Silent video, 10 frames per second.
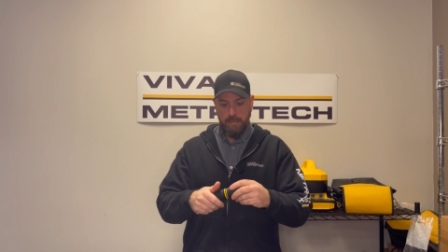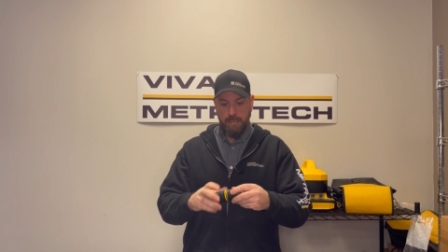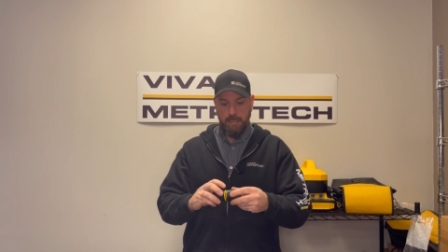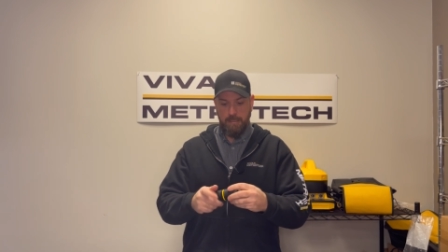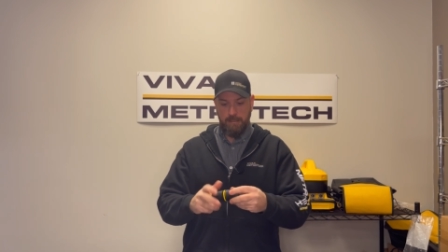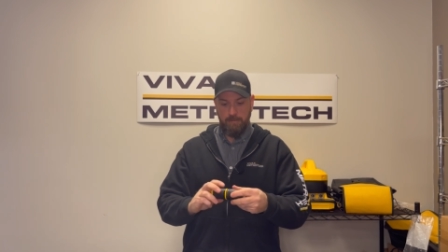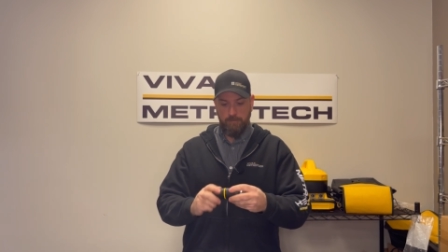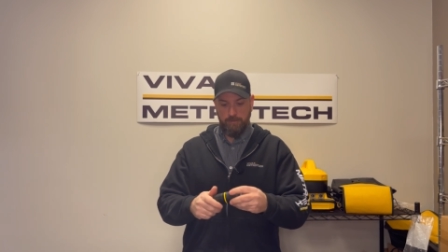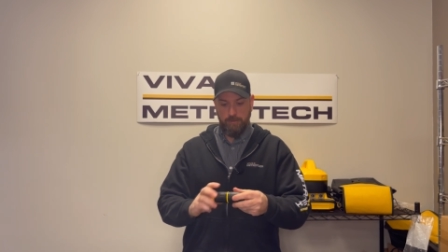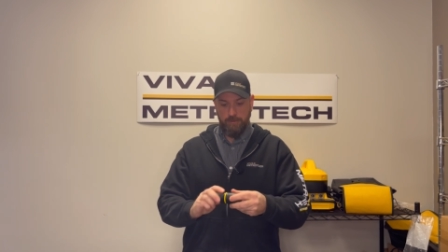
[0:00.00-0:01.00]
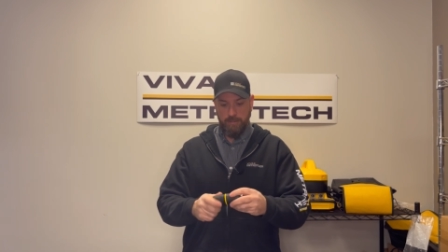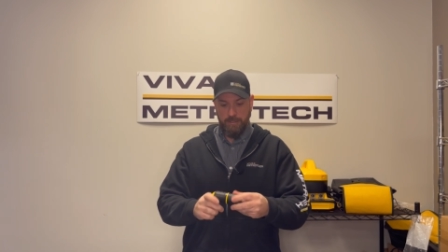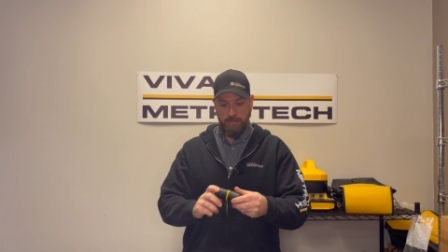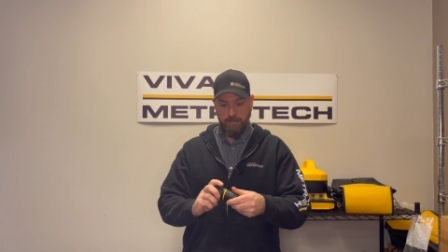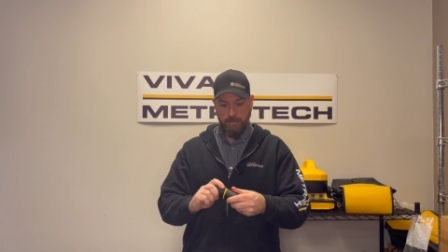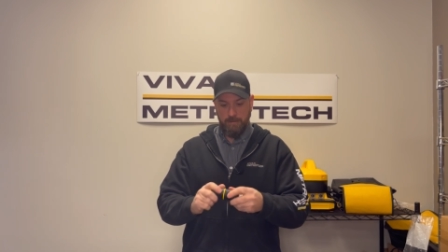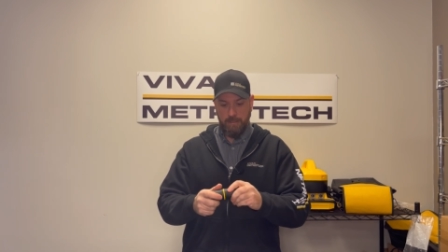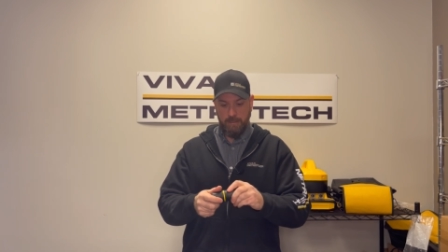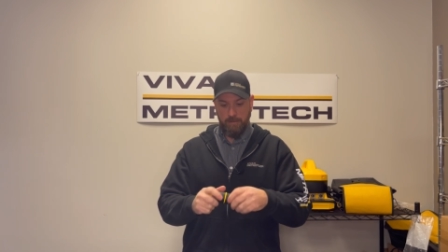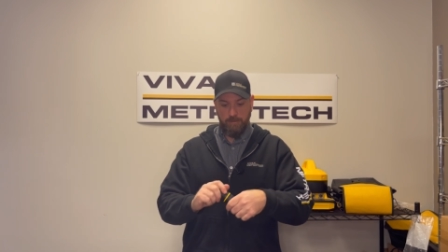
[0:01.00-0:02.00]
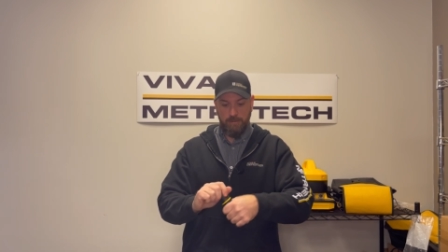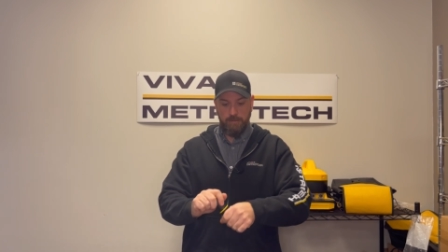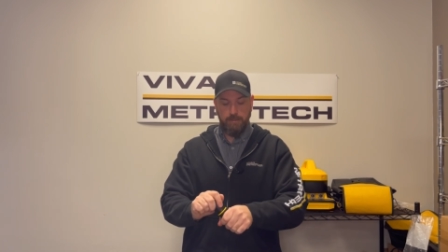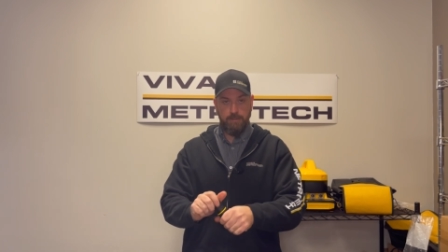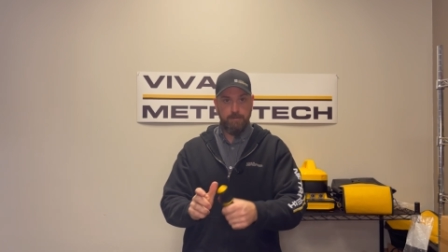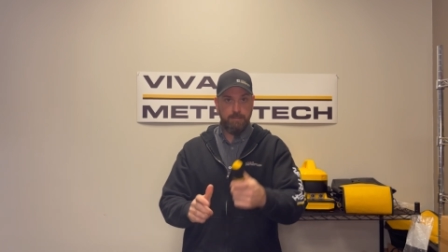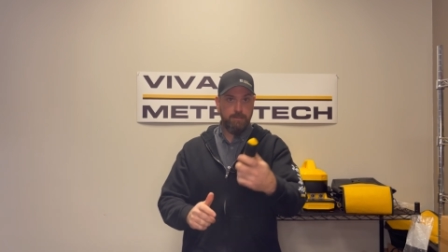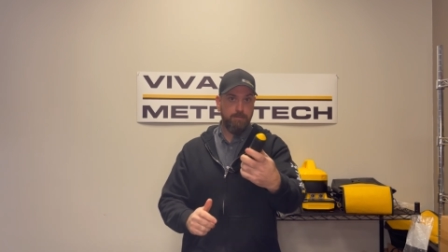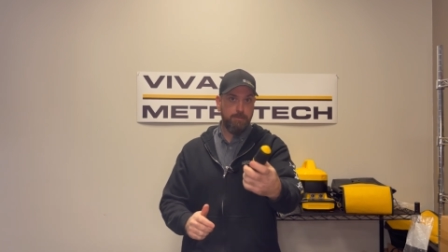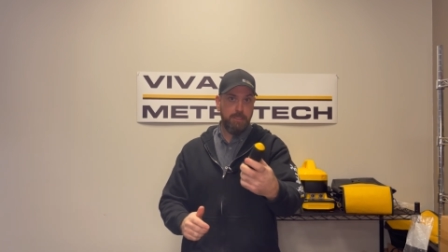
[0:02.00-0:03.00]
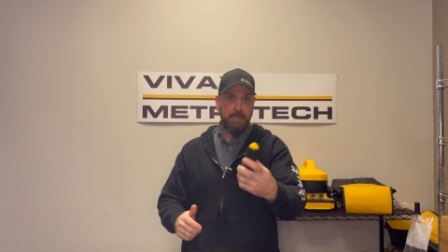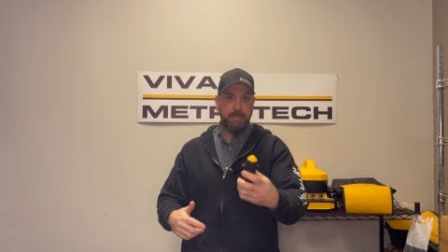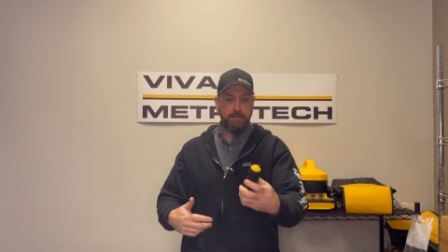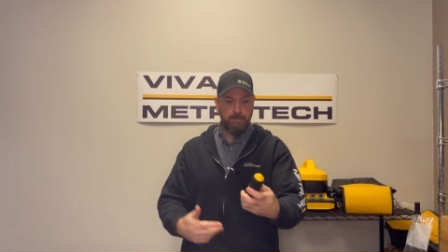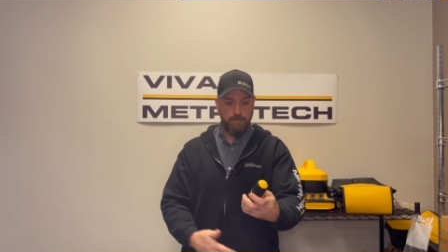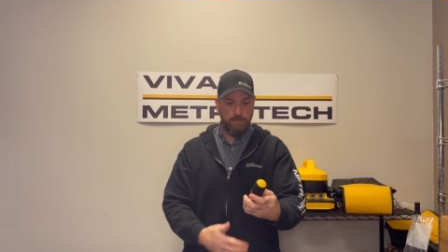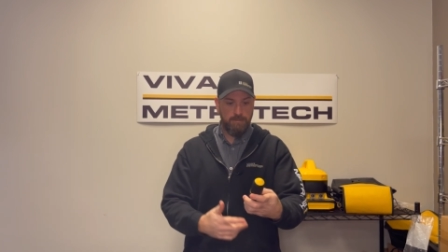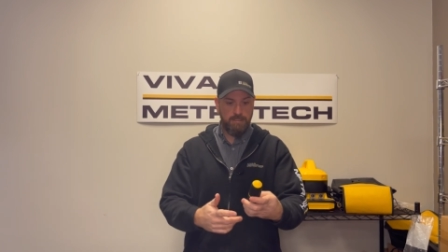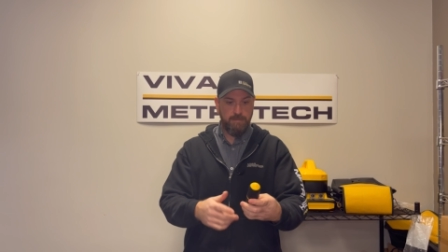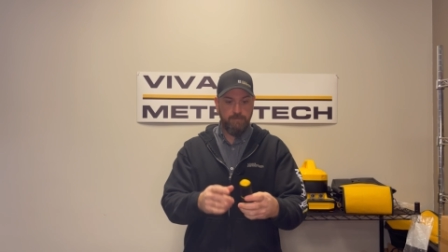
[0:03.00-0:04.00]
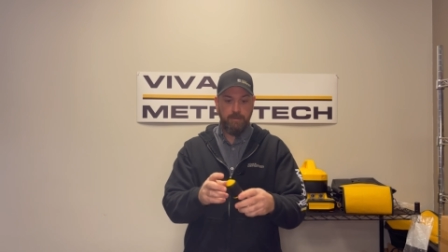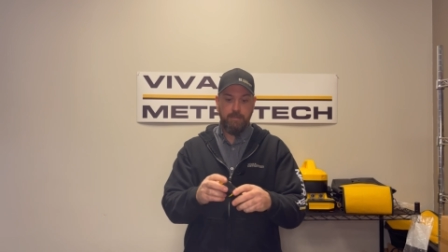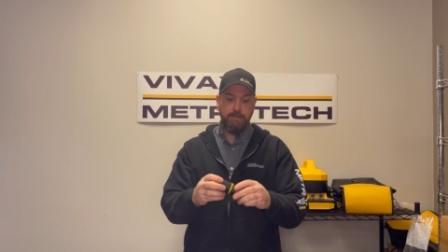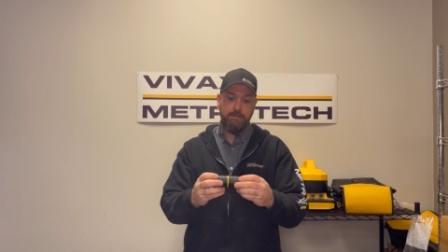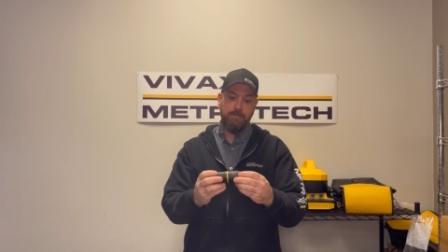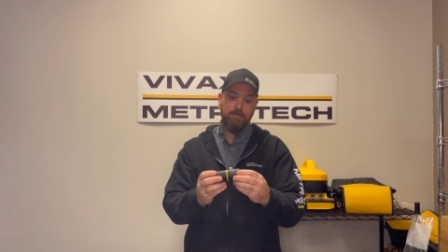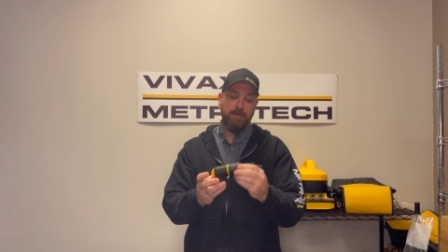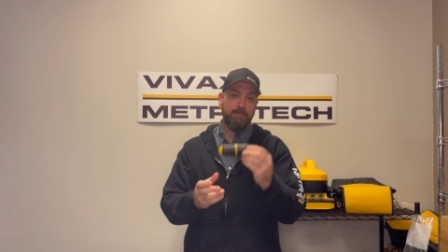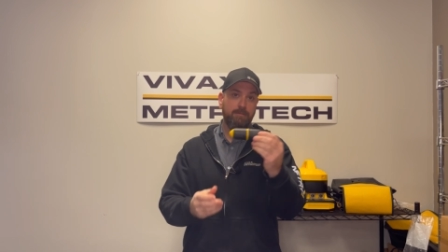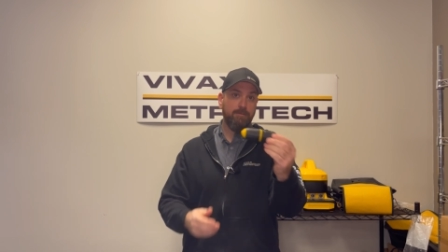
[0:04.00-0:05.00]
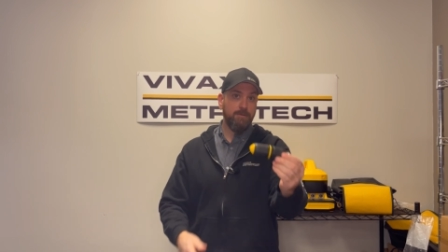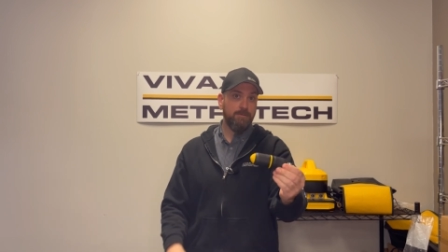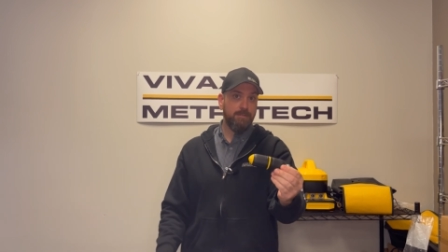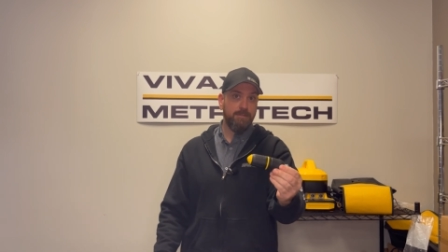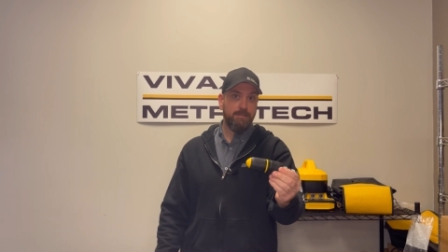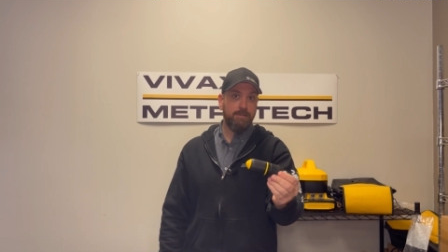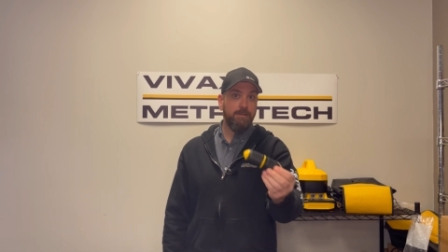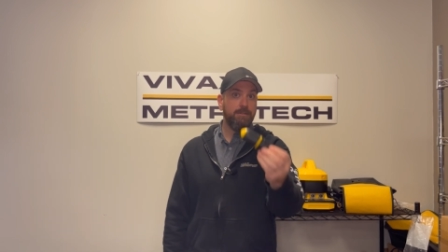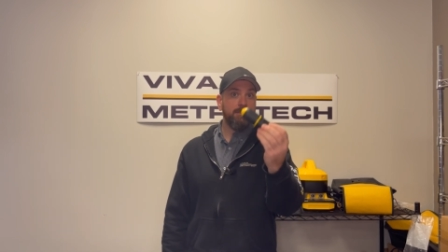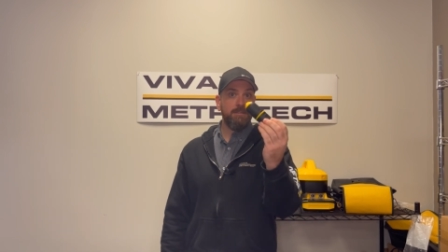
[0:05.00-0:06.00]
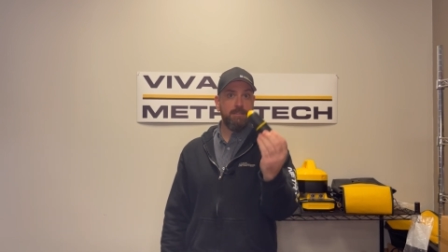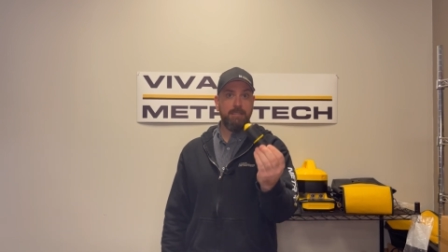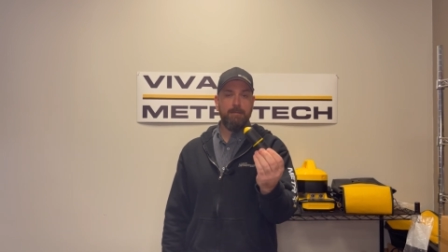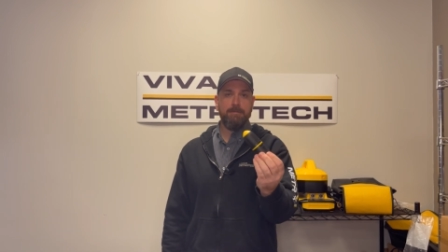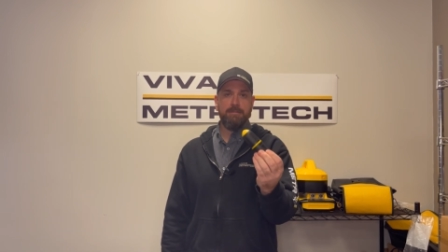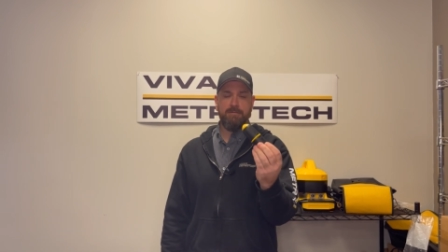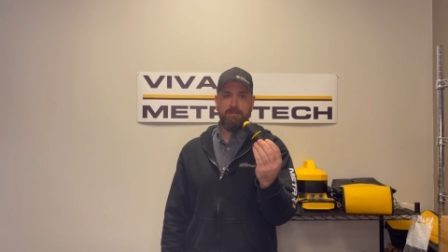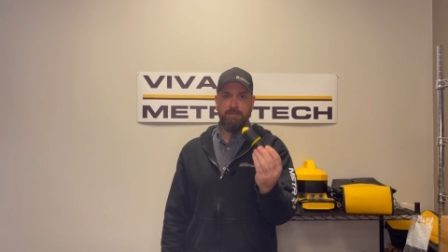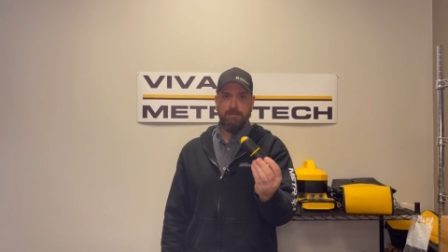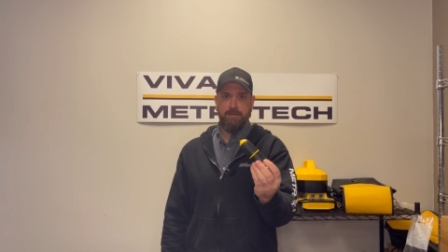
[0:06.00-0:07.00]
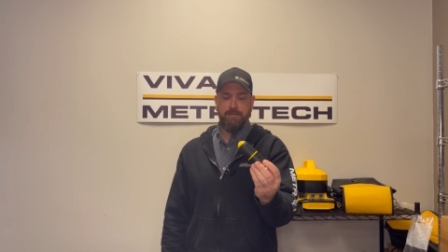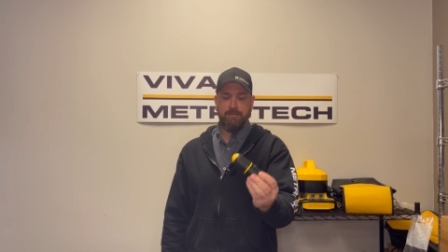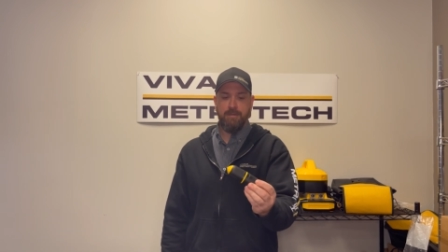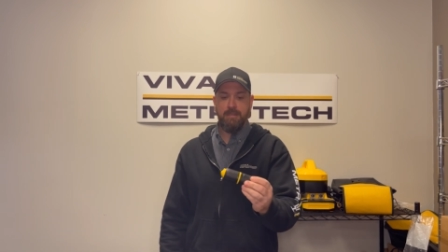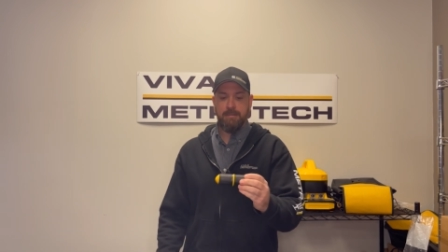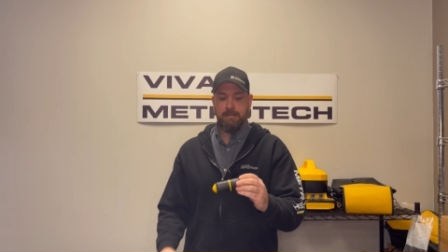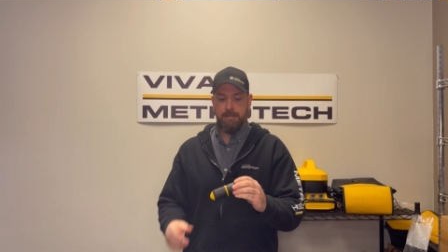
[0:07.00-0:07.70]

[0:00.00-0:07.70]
and it will turn on. Uh, good thing to do is to check it, turn your receiver on to whatever frequency the sonde is. This happens to be 33.